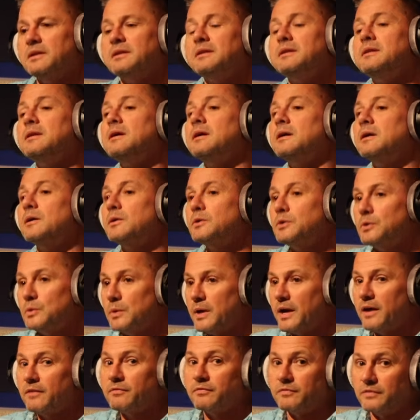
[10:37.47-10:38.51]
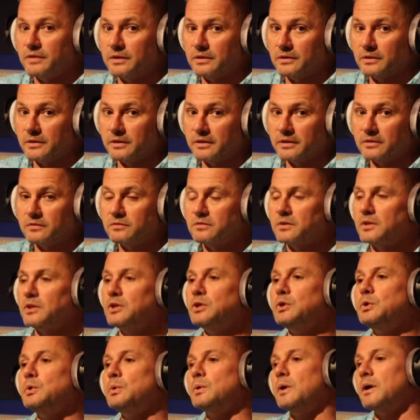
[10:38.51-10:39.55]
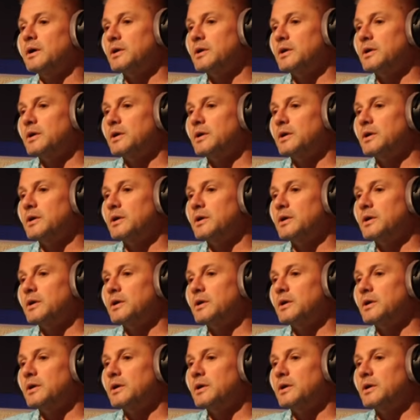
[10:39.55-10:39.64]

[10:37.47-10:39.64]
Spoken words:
No, you have feelings. You